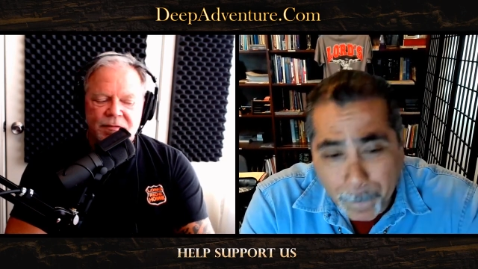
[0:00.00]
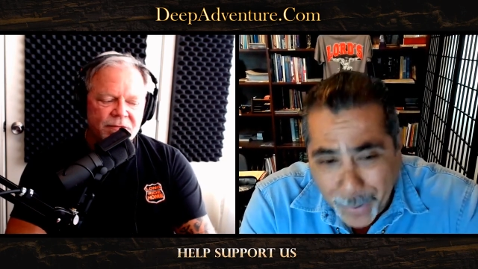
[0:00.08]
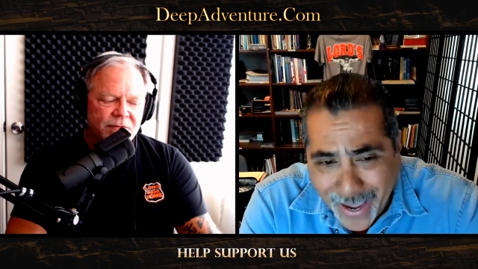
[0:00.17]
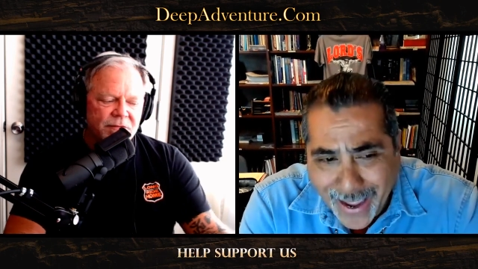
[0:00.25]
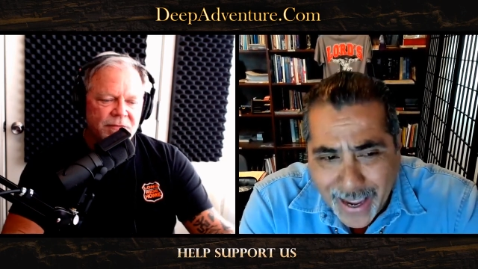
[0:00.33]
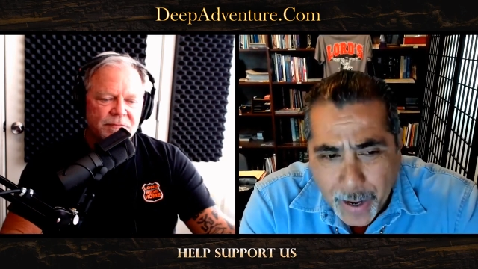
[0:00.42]

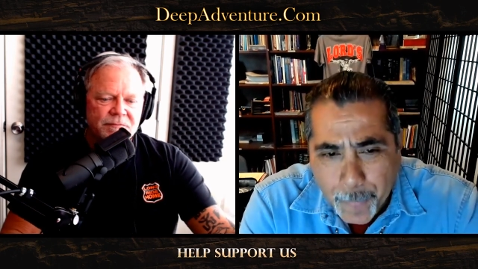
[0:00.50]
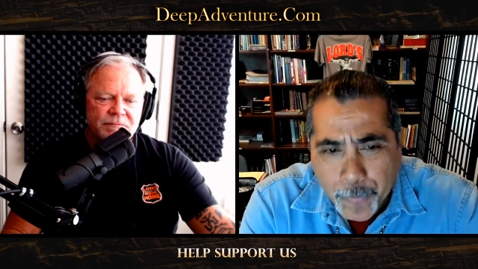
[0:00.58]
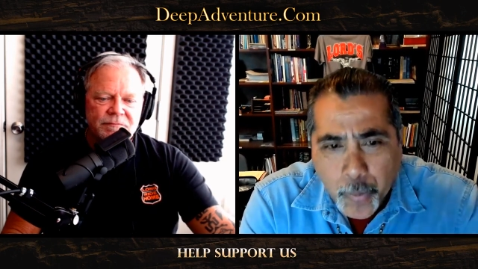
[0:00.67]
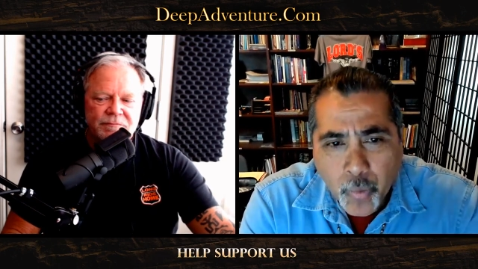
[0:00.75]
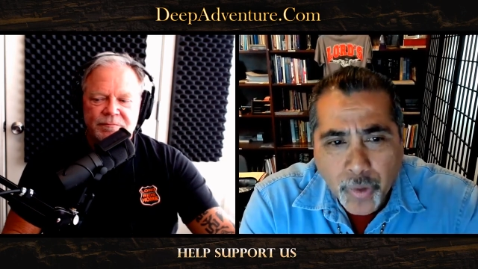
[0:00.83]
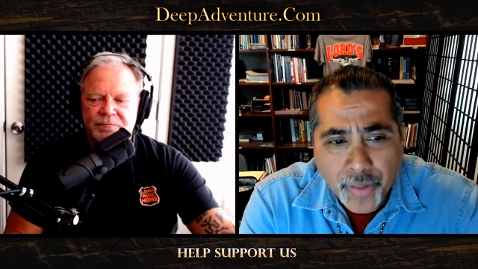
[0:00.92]
Speaker 1: B
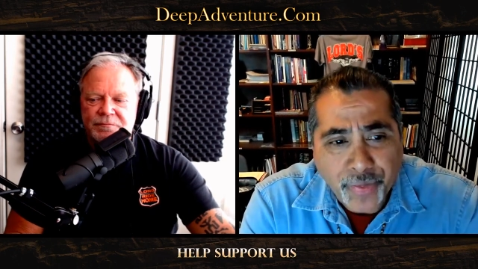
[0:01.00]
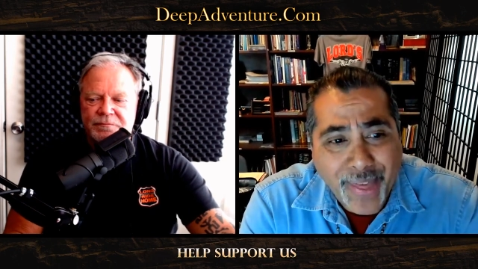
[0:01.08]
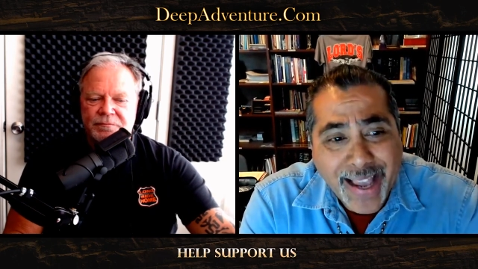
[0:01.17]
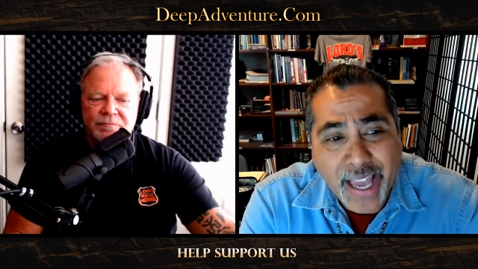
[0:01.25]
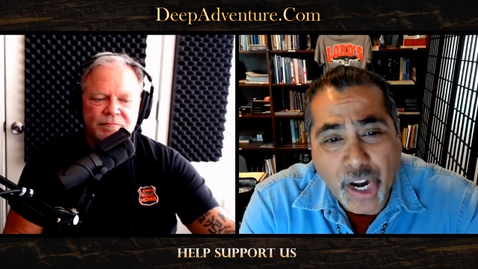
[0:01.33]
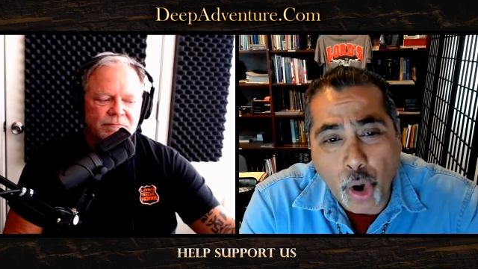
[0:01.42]

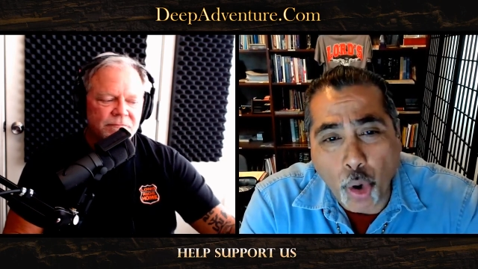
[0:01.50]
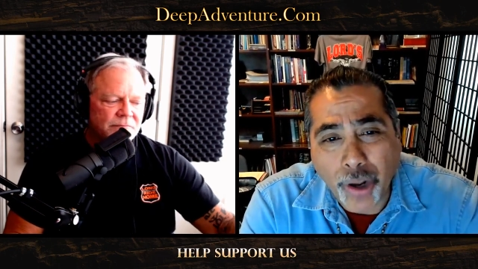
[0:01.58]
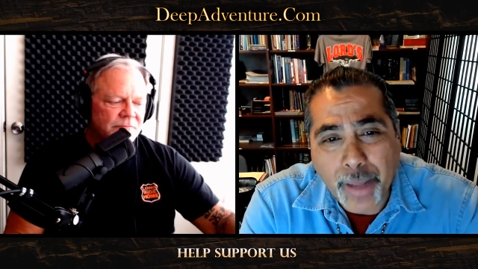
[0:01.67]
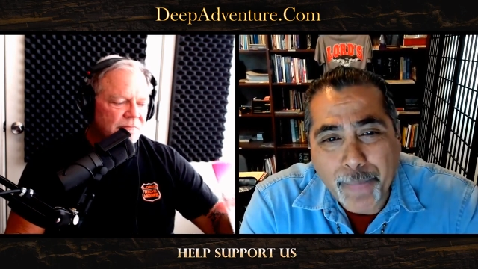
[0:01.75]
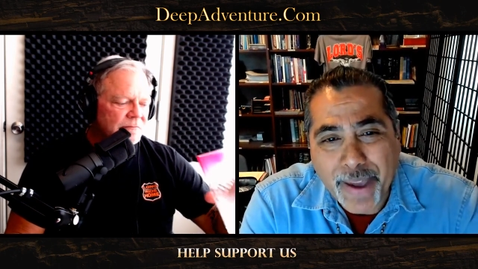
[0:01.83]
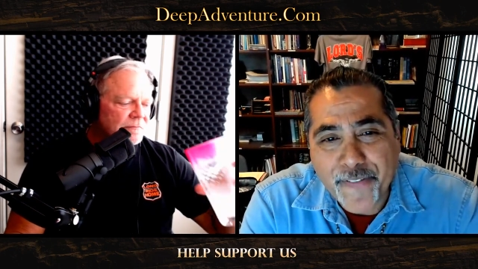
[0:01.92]
they can
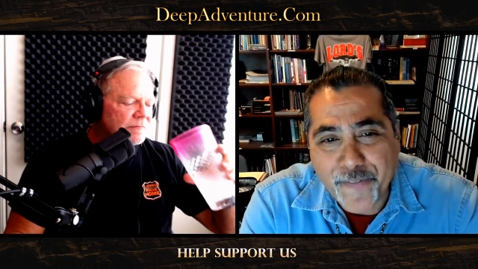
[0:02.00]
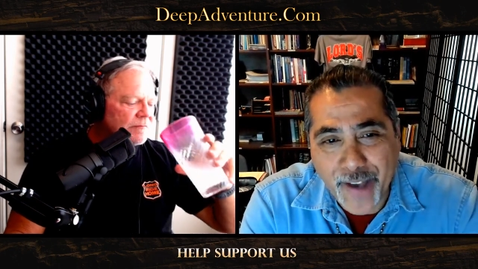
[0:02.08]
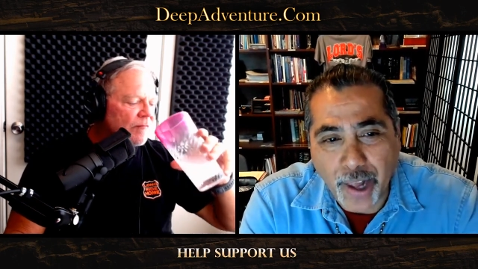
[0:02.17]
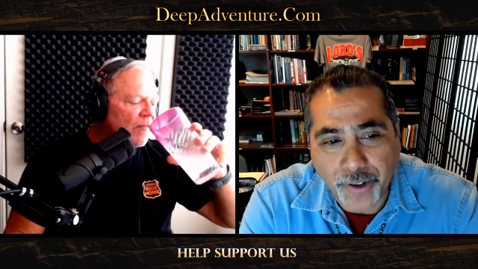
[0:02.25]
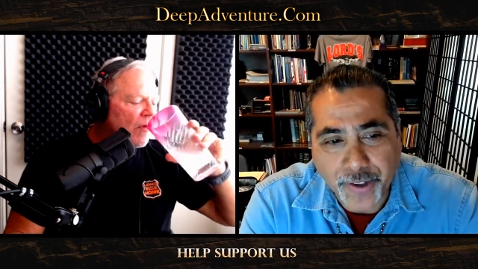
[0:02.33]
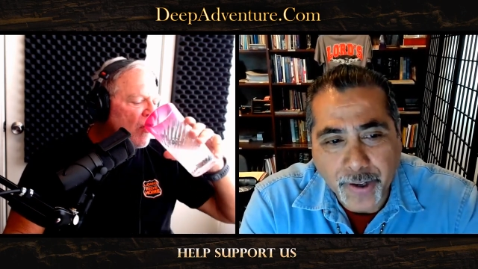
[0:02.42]
only be
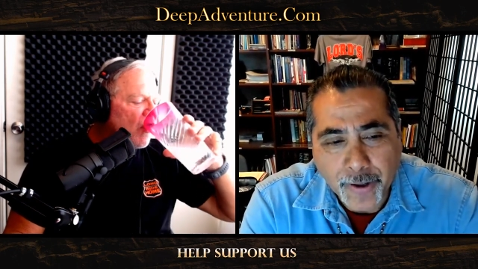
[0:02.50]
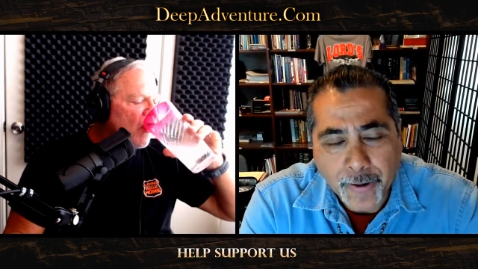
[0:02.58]
felt.